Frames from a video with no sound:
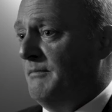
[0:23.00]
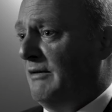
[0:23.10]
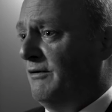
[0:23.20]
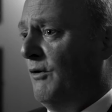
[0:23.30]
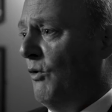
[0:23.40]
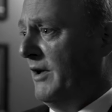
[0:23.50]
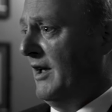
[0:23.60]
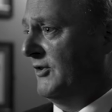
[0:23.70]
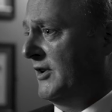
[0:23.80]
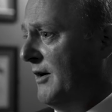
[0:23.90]
About 4
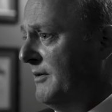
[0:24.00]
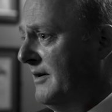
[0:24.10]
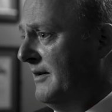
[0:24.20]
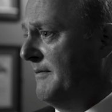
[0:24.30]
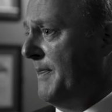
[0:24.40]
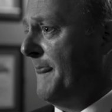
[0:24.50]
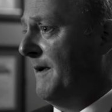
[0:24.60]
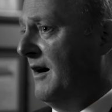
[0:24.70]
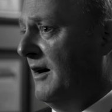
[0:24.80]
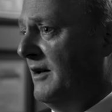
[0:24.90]
years ago,
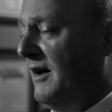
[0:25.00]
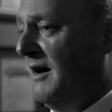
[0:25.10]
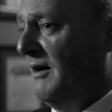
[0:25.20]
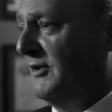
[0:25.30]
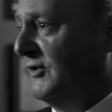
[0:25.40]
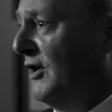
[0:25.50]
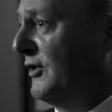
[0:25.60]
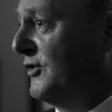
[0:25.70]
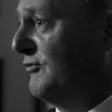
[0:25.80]
I decided